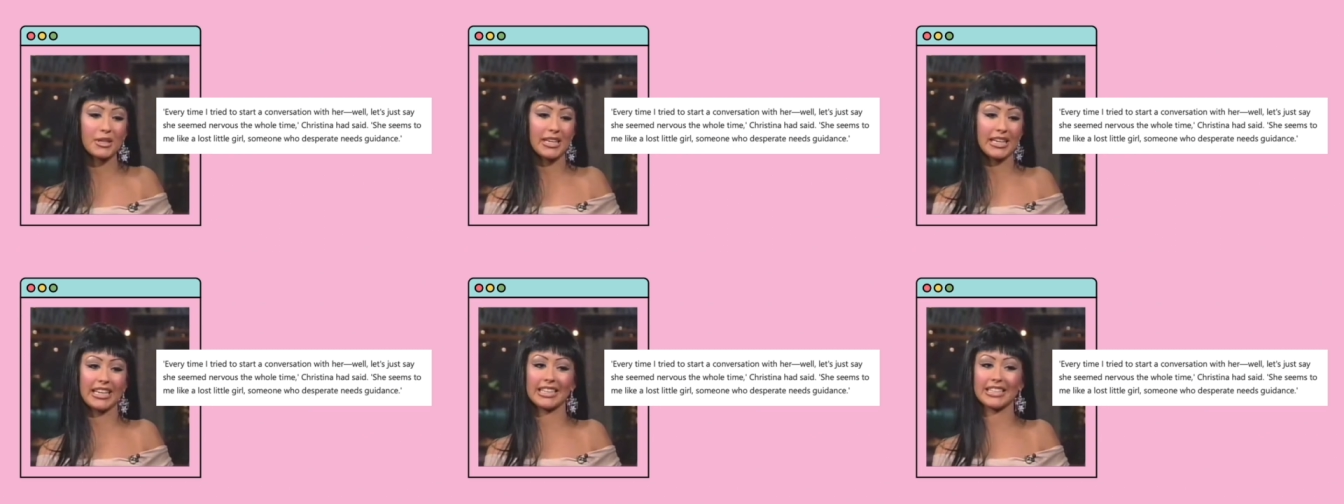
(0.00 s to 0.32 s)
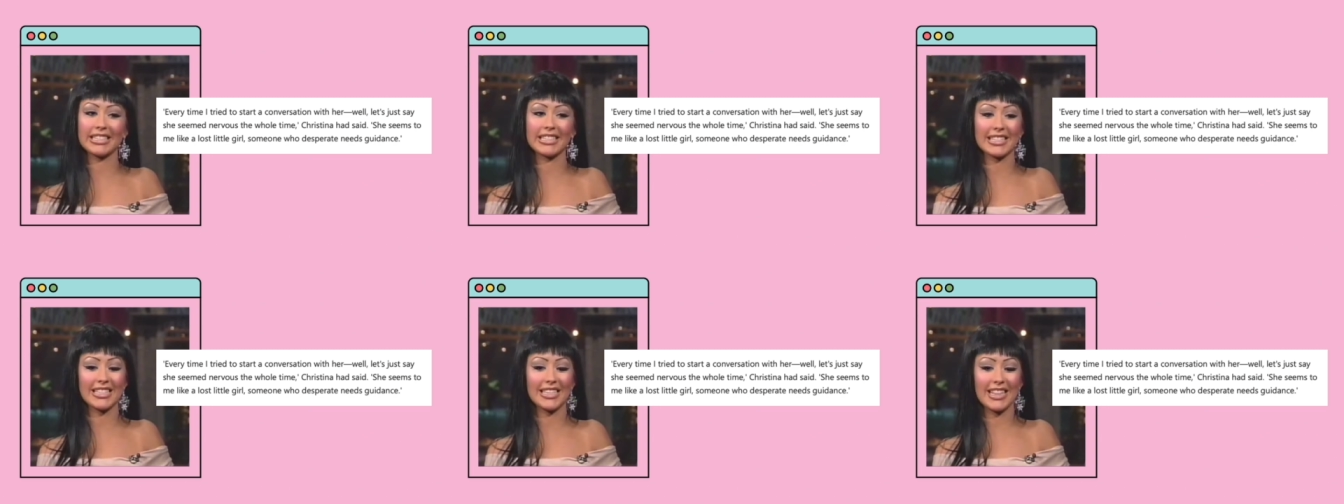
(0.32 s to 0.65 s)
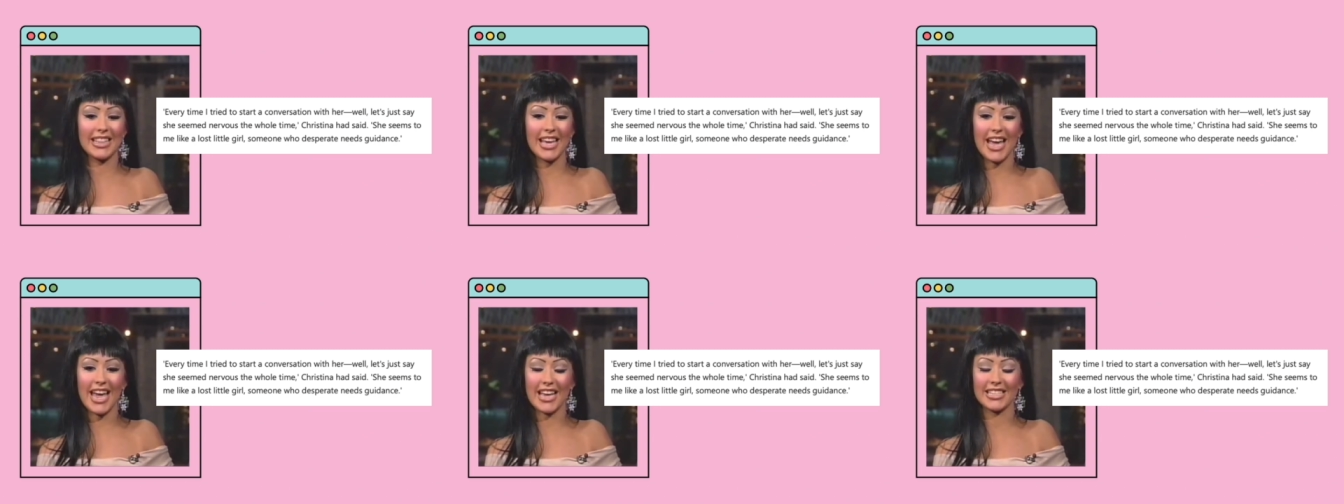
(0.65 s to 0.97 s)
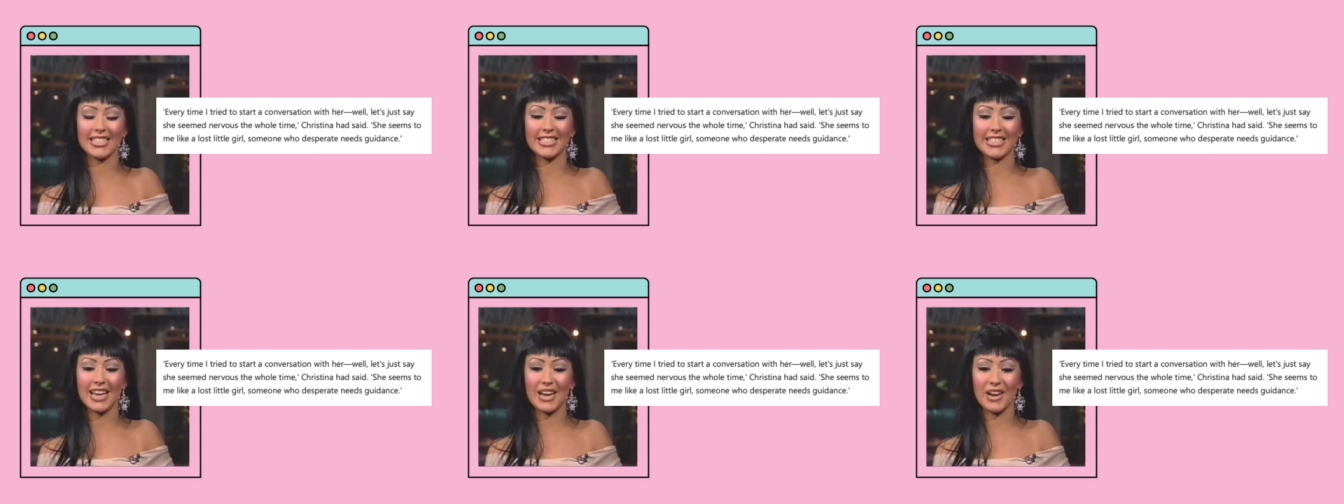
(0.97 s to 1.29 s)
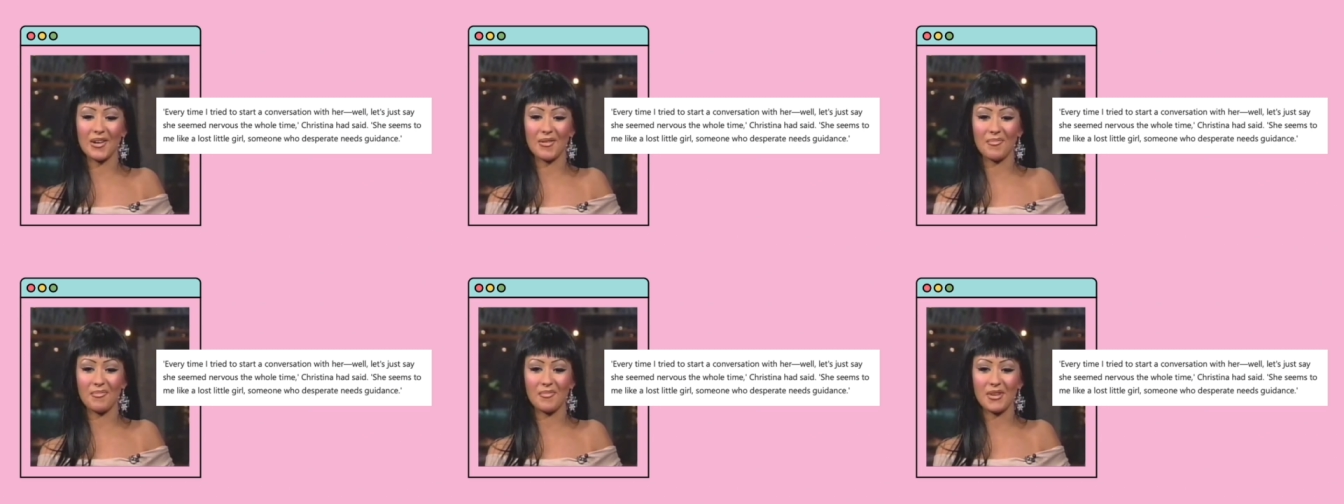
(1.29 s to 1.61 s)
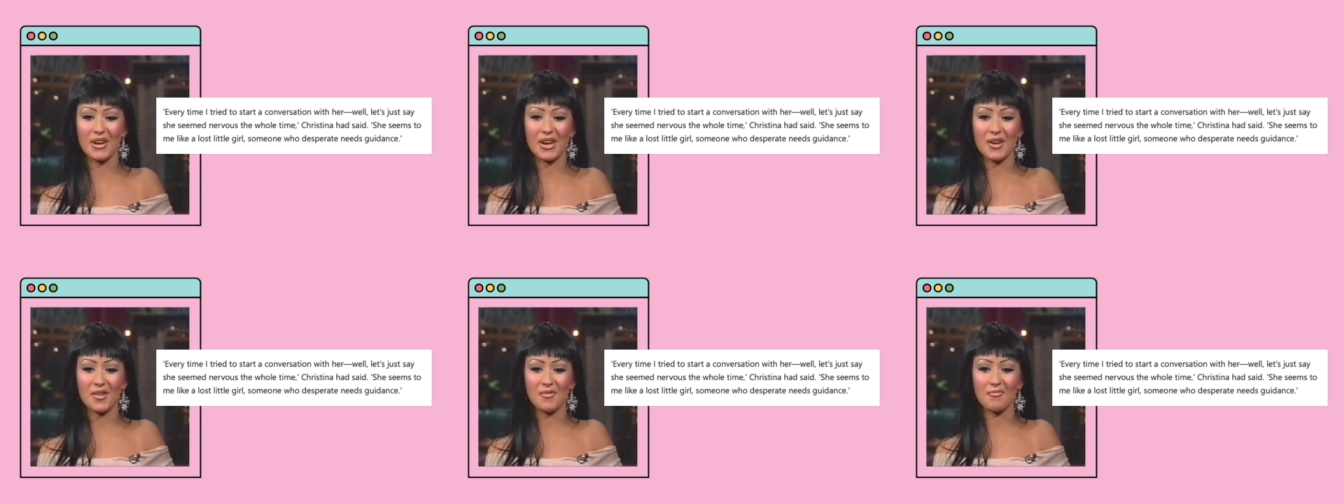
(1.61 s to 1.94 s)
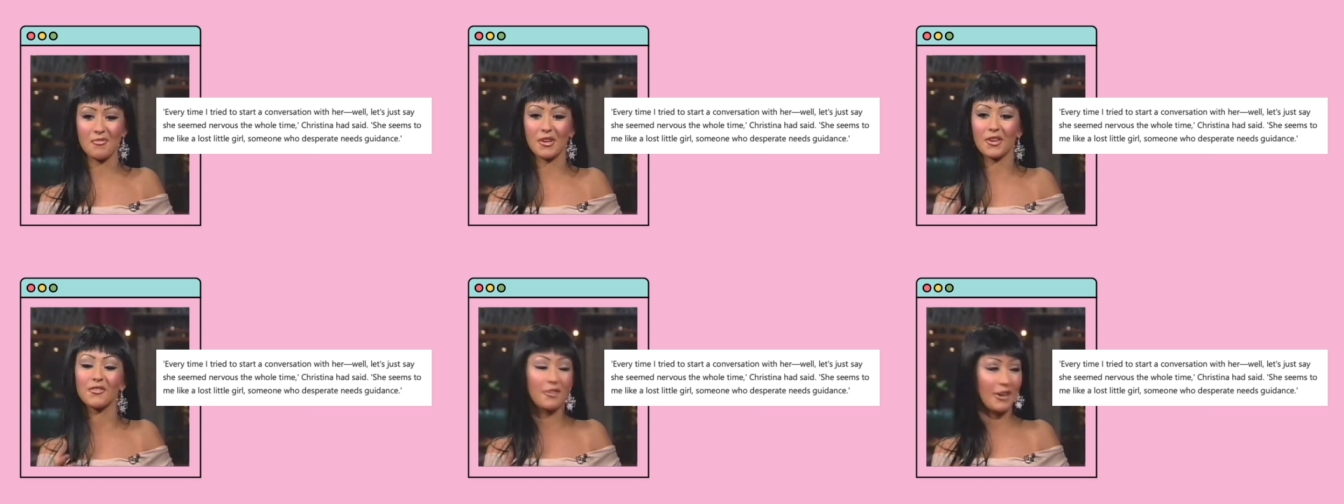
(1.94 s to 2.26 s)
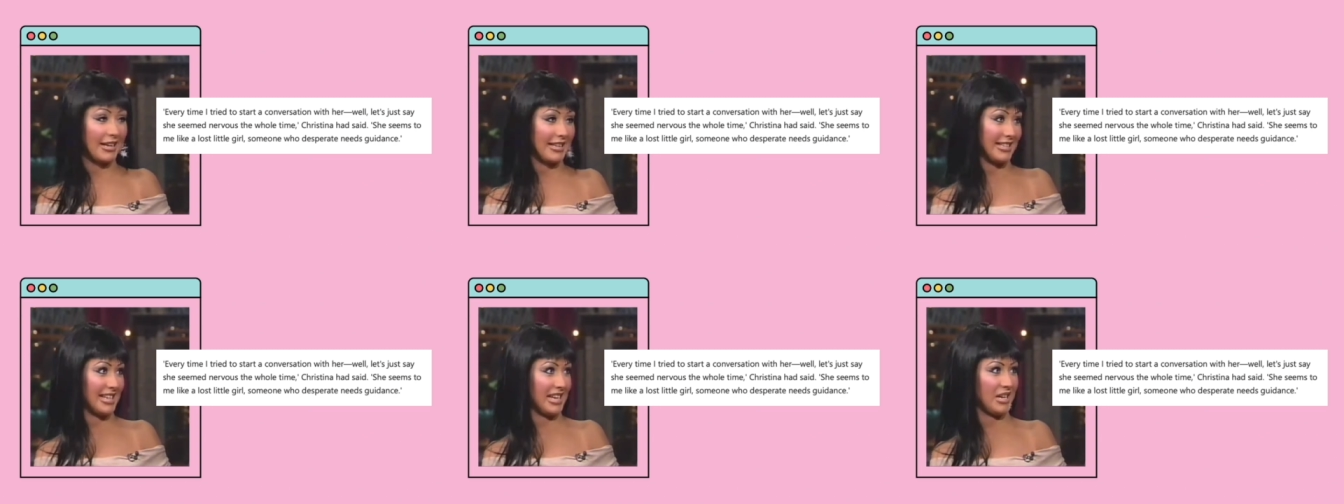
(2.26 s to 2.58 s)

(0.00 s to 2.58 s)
someone who desperately needs guidance.